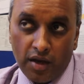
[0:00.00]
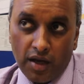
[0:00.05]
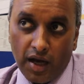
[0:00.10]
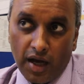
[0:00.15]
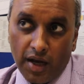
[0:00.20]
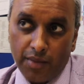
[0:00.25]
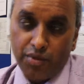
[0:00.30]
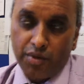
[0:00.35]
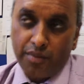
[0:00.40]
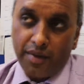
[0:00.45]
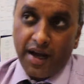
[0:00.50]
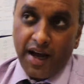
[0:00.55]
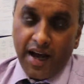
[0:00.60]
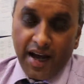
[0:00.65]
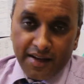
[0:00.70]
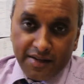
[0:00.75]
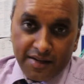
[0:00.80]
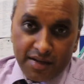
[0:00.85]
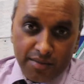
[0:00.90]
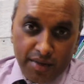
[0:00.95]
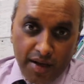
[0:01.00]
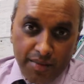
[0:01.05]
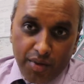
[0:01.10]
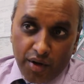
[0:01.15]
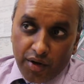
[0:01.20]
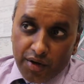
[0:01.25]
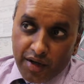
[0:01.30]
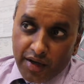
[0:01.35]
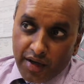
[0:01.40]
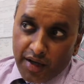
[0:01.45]
I put my hand in my
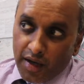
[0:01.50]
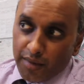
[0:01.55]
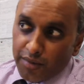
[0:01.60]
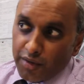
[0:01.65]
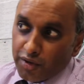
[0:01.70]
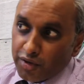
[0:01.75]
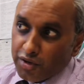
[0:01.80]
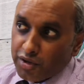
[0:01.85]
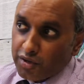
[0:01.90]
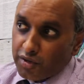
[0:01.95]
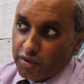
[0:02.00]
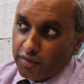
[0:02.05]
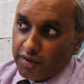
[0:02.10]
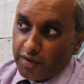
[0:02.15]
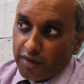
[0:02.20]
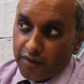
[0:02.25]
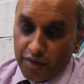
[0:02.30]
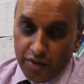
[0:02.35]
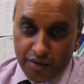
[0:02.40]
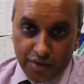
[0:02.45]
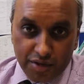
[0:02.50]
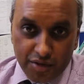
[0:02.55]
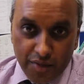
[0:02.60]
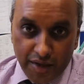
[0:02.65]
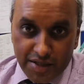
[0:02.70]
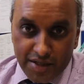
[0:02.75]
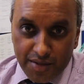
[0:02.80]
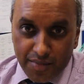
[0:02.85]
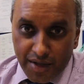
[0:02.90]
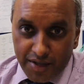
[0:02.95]
pocket and I'm not sure whether I've got a
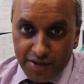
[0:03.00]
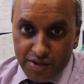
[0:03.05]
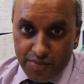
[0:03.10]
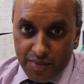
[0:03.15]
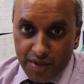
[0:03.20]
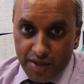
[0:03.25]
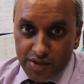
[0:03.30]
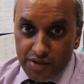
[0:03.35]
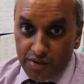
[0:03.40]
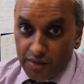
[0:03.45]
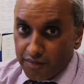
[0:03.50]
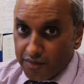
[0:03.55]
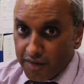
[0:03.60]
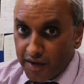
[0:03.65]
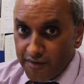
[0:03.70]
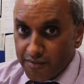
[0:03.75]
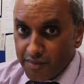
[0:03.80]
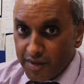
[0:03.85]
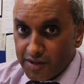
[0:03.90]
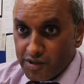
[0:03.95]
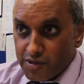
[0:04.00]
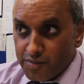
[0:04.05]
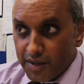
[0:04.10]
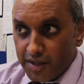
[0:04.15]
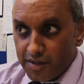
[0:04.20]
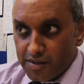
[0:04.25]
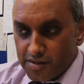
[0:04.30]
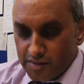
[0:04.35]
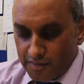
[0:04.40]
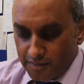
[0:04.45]
20 pence piece or a 5 pence
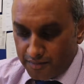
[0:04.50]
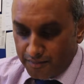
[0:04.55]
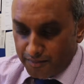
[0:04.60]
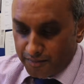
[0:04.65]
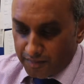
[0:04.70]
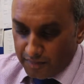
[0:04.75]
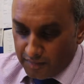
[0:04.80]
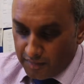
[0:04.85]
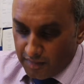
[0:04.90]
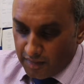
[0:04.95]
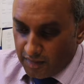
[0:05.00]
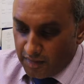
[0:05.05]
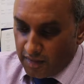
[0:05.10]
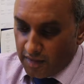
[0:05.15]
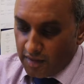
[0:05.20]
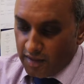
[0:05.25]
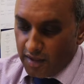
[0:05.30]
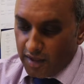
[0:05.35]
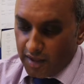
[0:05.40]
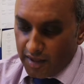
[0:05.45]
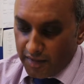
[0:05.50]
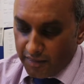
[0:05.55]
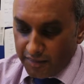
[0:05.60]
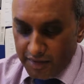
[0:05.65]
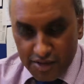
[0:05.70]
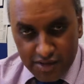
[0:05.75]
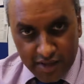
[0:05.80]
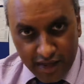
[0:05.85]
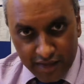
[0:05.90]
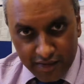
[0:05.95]
piece.
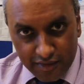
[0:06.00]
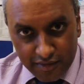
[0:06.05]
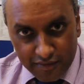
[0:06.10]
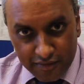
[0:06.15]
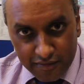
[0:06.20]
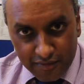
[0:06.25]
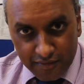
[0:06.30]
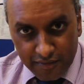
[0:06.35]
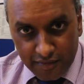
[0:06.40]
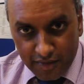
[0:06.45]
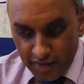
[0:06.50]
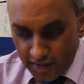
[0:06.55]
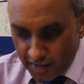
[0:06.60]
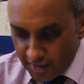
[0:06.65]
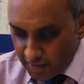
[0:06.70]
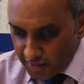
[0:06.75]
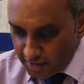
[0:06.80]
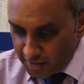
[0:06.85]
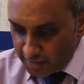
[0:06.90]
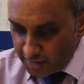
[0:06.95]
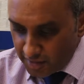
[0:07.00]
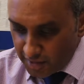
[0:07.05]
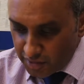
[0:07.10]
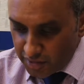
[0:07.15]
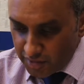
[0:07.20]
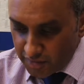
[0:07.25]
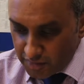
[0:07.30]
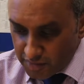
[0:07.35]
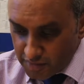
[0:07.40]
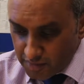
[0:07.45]
These kind of
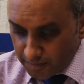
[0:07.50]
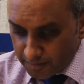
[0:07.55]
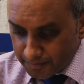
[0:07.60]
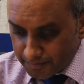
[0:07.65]
issues.